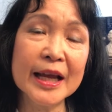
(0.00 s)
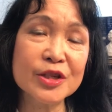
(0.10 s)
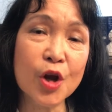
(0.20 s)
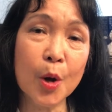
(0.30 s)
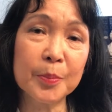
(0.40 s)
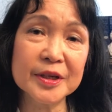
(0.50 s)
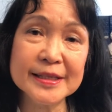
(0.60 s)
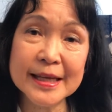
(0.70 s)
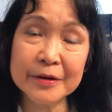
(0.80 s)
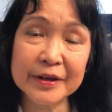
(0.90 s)
as opera
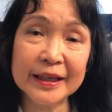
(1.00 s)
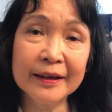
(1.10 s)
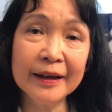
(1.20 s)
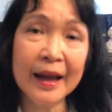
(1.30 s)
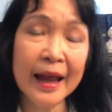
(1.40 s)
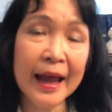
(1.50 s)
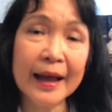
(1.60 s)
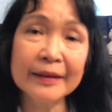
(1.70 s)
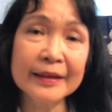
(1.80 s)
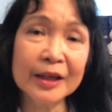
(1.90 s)
seria,
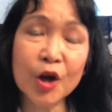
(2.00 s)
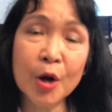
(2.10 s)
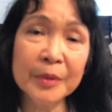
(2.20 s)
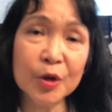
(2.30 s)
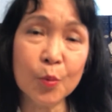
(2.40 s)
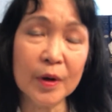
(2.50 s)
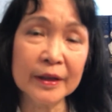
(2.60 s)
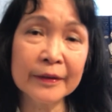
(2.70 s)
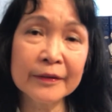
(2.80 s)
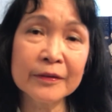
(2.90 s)
and then comic
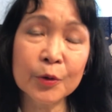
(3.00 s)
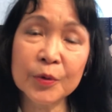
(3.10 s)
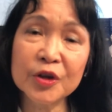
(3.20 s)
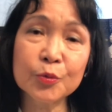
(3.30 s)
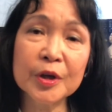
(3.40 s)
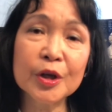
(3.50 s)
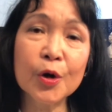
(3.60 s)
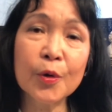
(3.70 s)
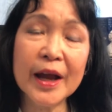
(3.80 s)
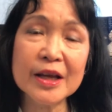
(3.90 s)
ones, which we
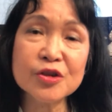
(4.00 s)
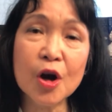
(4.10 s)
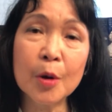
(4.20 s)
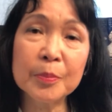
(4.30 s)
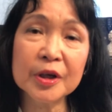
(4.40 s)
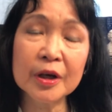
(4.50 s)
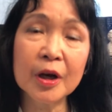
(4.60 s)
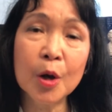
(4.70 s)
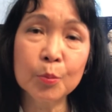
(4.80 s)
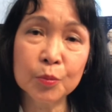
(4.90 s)
know as opera
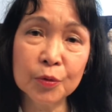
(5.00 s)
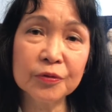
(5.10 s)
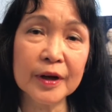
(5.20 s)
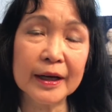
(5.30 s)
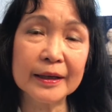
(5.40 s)
buffa.